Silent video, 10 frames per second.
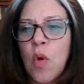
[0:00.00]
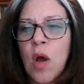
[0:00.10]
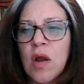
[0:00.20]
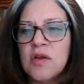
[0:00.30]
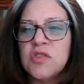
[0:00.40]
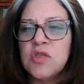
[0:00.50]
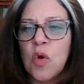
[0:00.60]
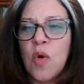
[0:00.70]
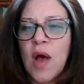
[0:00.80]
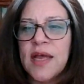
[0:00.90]
Water,
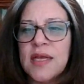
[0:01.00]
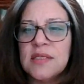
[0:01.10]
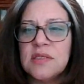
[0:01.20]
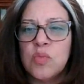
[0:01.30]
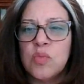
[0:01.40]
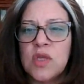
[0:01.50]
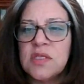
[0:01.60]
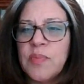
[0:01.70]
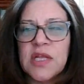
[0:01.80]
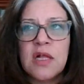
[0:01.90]
snow, ice,
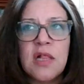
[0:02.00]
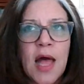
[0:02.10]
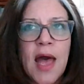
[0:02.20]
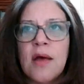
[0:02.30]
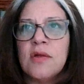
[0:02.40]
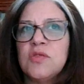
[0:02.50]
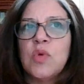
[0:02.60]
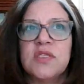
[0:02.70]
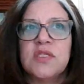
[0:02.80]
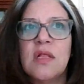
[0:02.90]
what's up in the clouds,
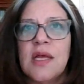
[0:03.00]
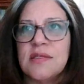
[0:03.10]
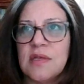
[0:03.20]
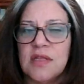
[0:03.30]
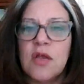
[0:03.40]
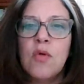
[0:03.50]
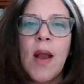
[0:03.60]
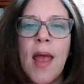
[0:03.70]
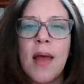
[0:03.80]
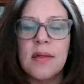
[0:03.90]
what's collected on the
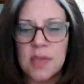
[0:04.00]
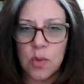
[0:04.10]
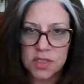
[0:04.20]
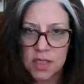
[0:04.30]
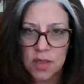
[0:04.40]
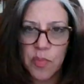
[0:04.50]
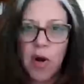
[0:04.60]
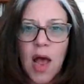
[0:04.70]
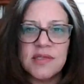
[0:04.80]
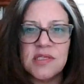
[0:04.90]
ground, and what's in the
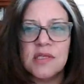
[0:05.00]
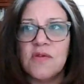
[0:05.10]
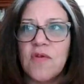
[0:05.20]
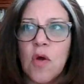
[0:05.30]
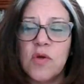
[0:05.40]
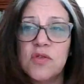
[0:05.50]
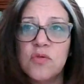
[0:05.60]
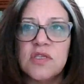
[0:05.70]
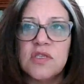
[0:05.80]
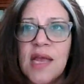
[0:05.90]
process of going
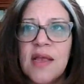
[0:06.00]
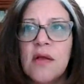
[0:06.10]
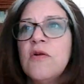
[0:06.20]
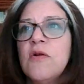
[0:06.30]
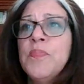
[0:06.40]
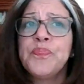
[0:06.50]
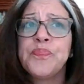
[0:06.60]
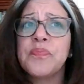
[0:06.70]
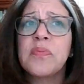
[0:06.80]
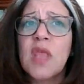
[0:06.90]
through the cycle.
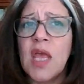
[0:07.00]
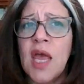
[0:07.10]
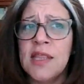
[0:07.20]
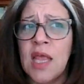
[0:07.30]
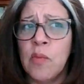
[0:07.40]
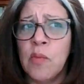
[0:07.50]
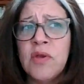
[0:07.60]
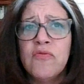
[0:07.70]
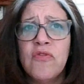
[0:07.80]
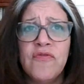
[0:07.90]
And then
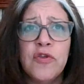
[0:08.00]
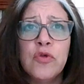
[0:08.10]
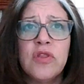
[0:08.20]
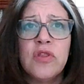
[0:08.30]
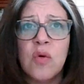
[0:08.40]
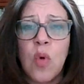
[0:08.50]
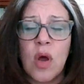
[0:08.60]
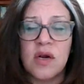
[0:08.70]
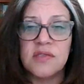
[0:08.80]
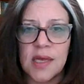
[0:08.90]
we reviewed the
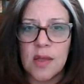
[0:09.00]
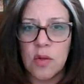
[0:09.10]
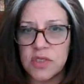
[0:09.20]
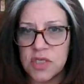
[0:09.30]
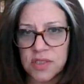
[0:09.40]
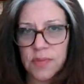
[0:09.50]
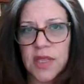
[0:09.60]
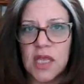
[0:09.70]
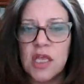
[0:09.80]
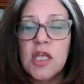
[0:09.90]
water cycle, which is
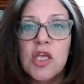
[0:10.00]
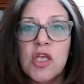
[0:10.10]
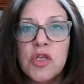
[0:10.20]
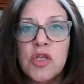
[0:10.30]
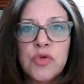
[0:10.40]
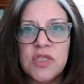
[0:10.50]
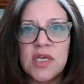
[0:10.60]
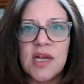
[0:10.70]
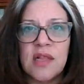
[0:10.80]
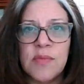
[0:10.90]
something you
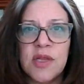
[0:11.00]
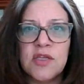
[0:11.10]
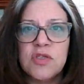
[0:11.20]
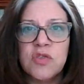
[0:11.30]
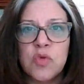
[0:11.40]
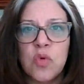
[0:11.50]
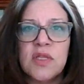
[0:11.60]
did in elementary school.